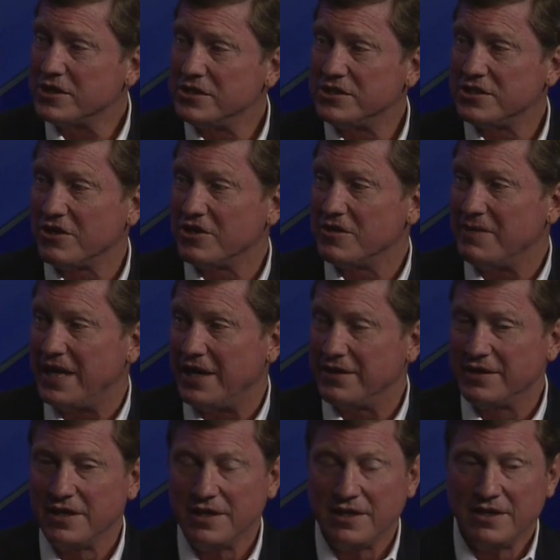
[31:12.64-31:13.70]
concerned about
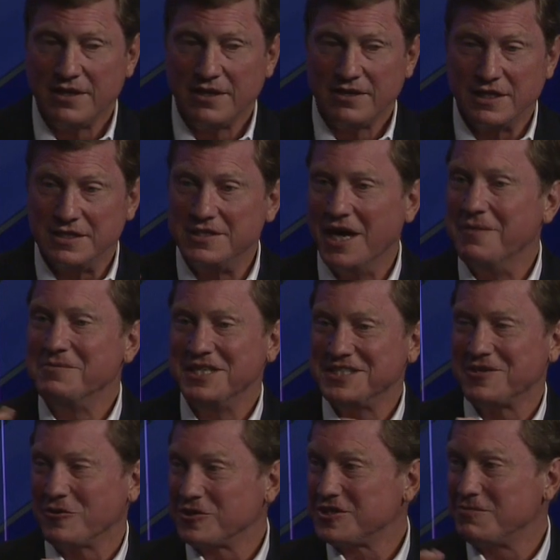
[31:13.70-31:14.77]
the dumbness
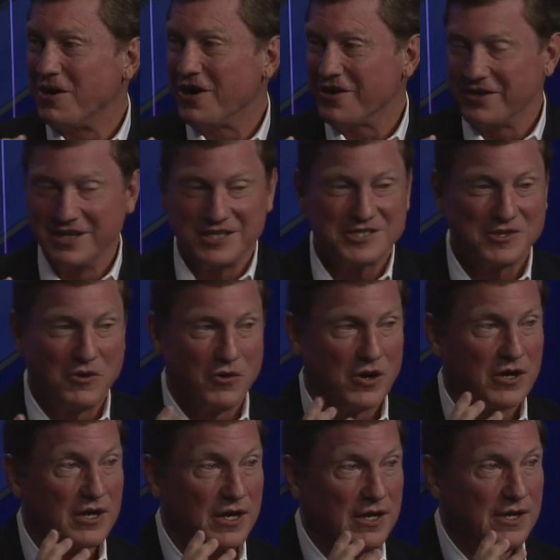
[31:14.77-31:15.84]
or smartness
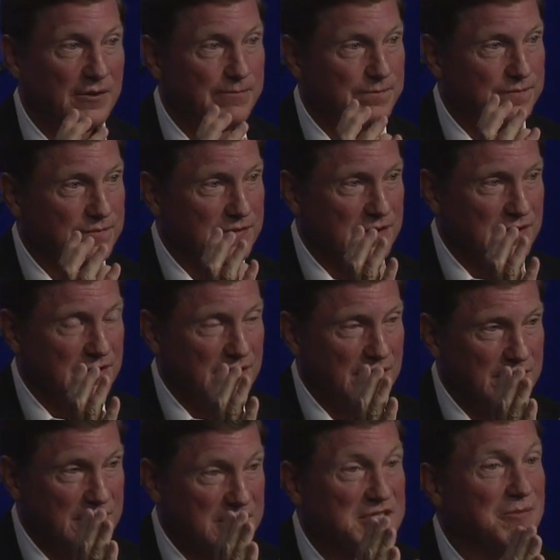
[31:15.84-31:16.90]
or
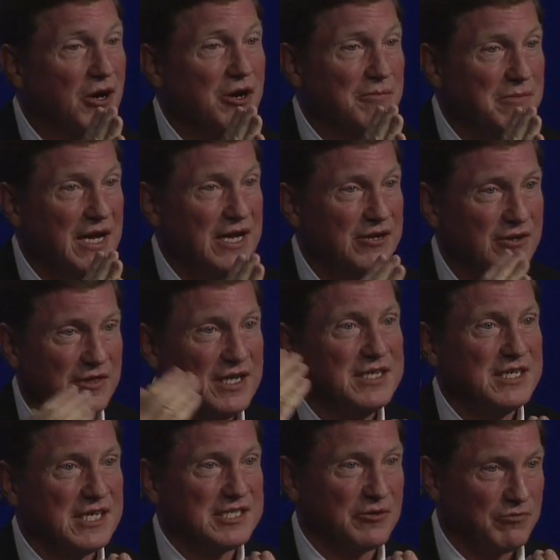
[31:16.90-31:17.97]
the smart meter that
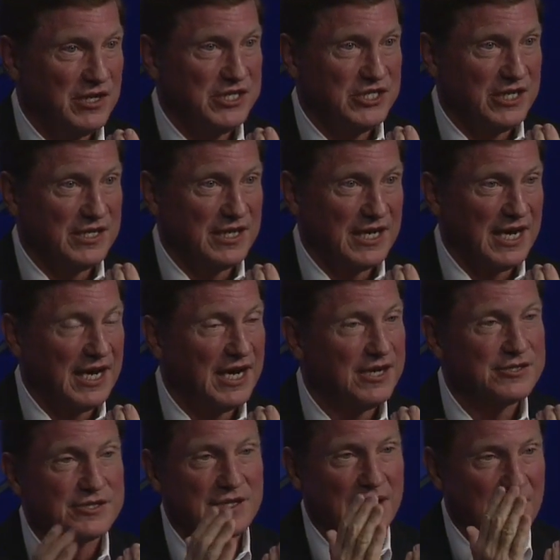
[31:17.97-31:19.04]
doesn't reach into the
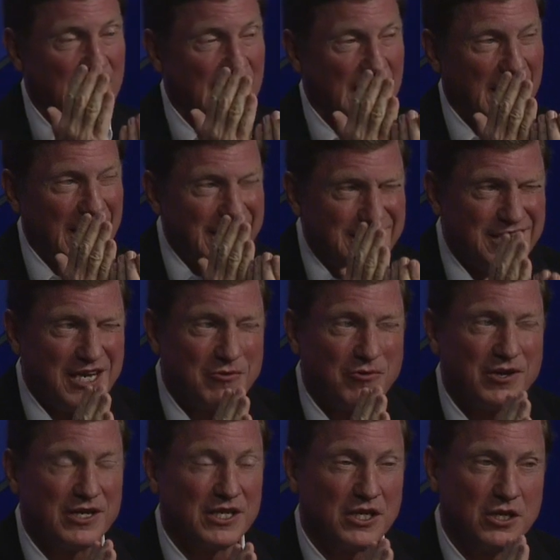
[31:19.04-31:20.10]
house. I think we're
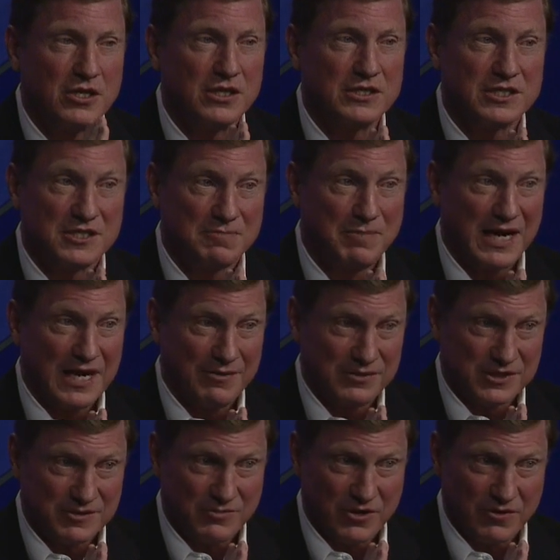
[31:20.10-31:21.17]
in a good spot with
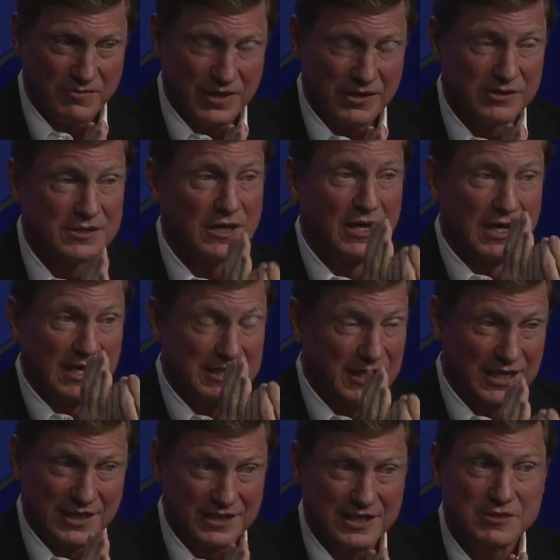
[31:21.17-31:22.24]
smart meters, at,
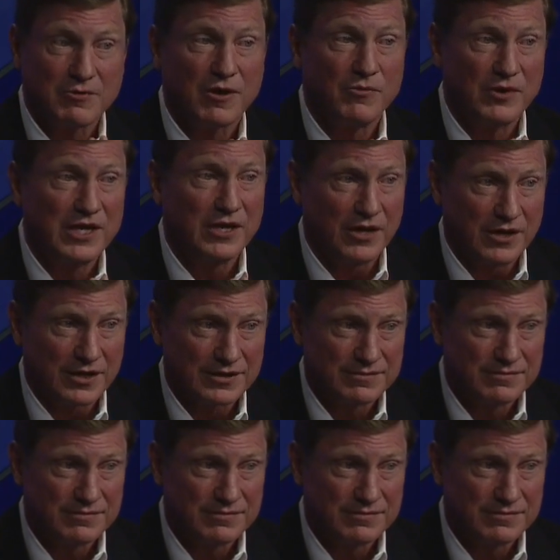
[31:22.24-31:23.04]
least where we are.